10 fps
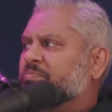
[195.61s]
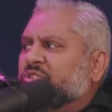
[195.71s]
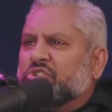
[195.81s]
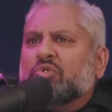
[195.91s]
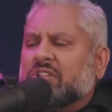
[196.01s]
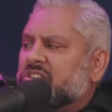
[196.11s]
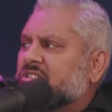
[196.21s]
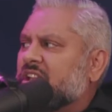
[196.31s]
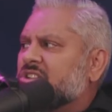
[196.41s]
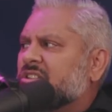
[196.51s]
do at the
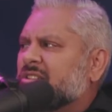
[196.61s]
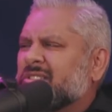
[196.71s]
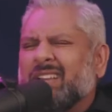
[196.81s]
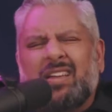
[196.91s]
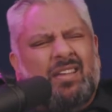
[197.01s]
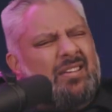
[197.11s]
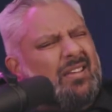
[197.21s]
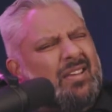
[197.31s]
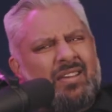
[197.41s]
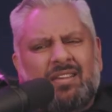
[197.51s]
station. It's like mm.